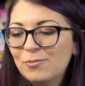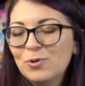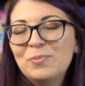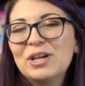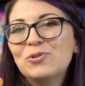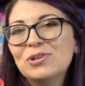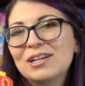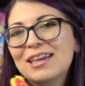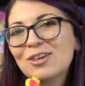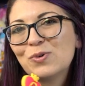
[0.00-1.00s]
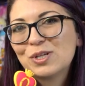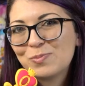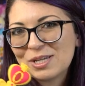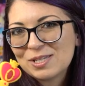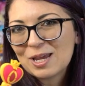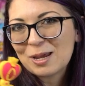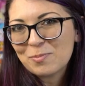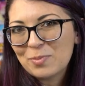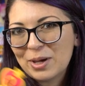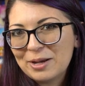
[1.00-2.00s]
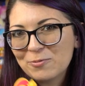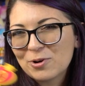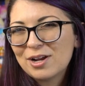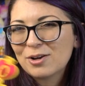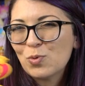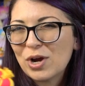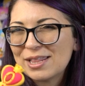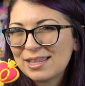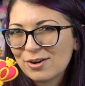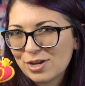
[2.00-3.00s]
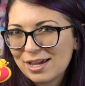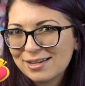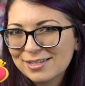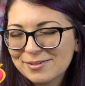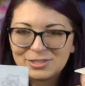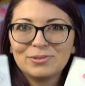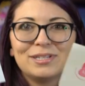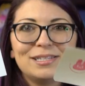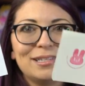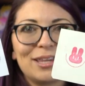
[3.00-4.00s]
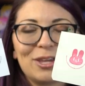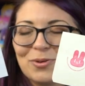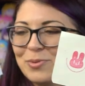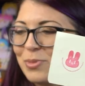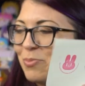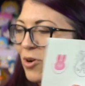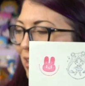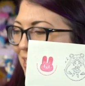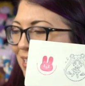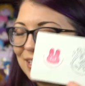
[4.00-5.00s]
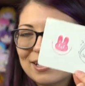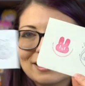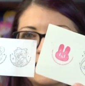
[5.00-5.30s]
Would be cool to get USB-C, but we're not quite there yet. So this is cute. My proxies got